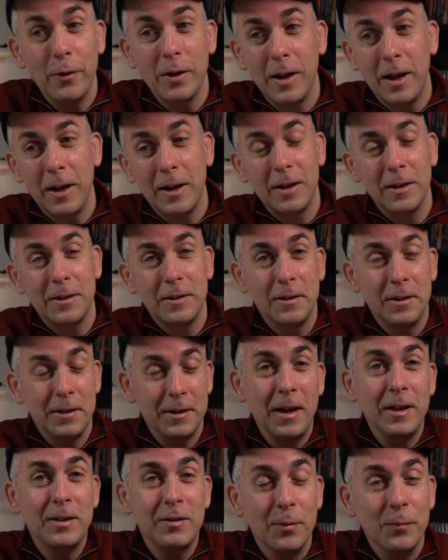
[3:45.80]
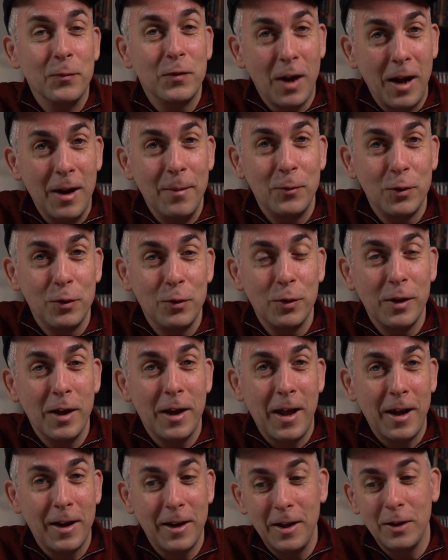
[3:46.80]
that I got some time to do
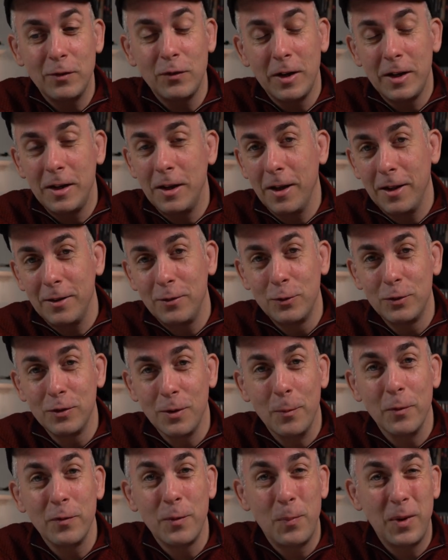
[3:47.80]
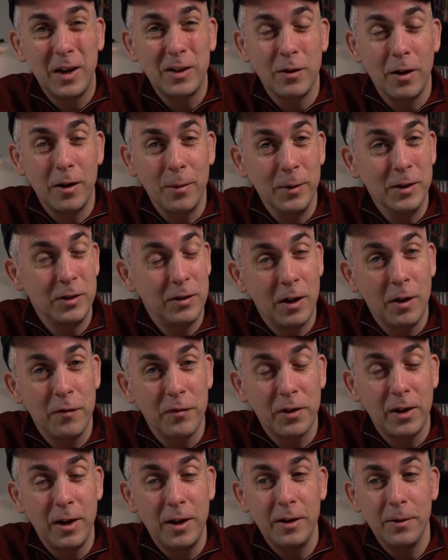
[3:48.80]
that, I can actually do some of the pixel art
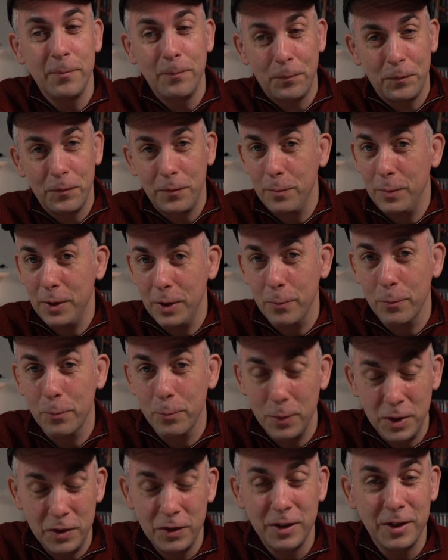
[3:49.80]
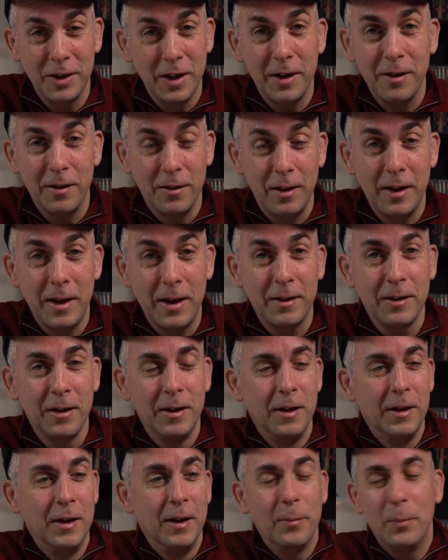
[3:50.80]
myself again. Been missing that a lot.
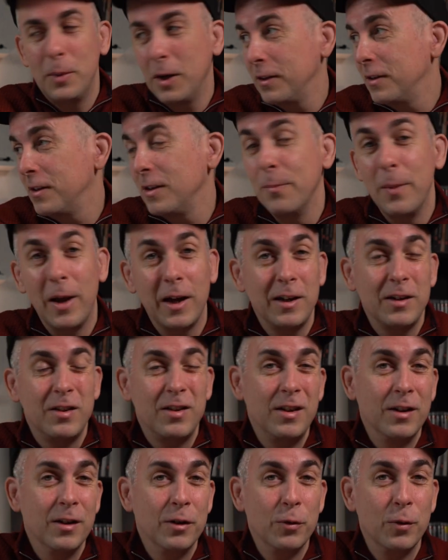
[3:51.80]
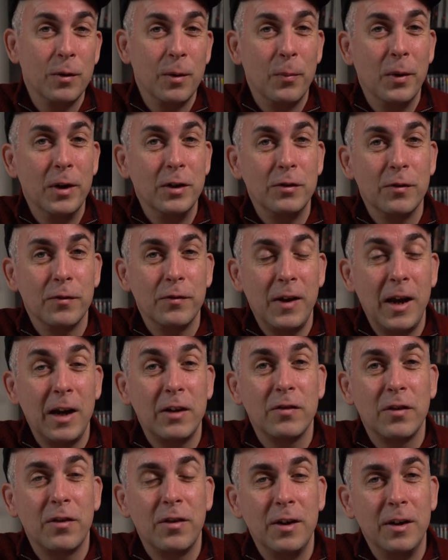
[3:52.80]
But DMAC is still doing a bunch of
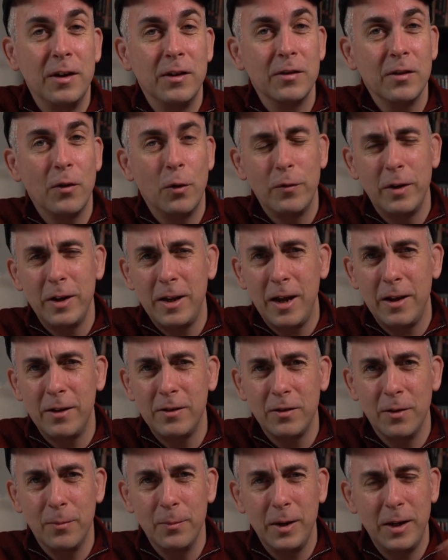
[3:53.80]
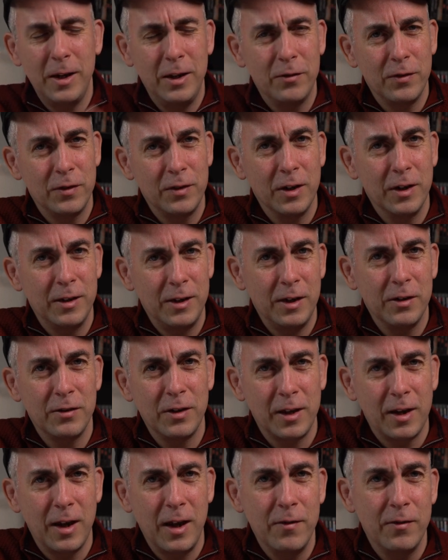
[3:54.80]
extra things. Already had some interesting ideas
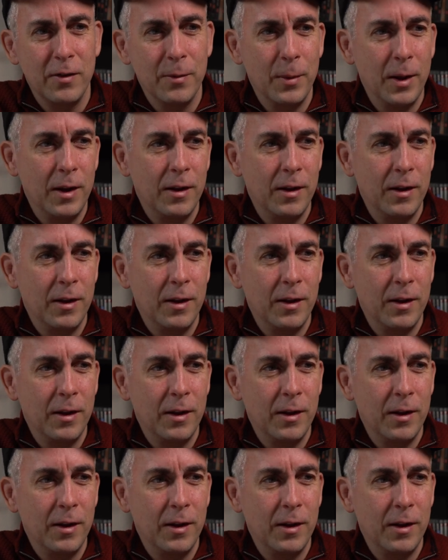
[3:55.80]
I gave him,